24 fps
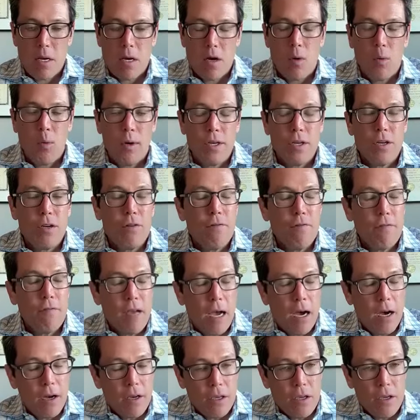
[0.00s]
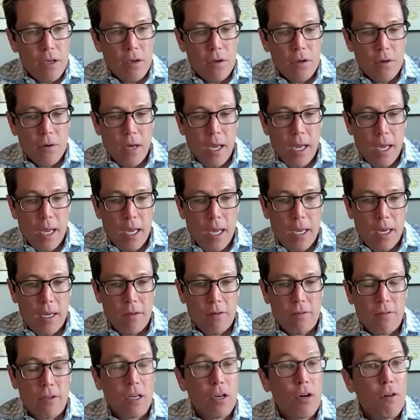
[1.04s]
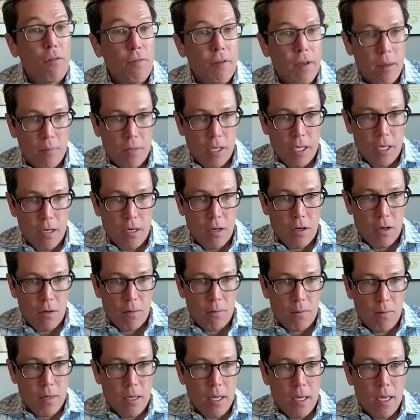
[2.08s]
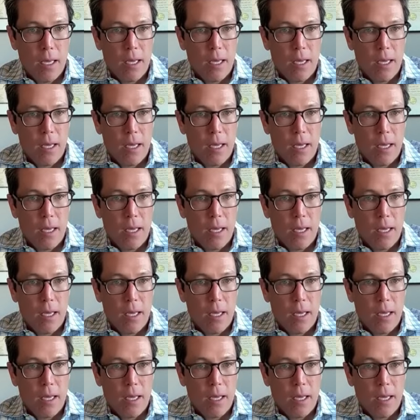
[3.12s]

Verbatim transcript: when you value a single family home,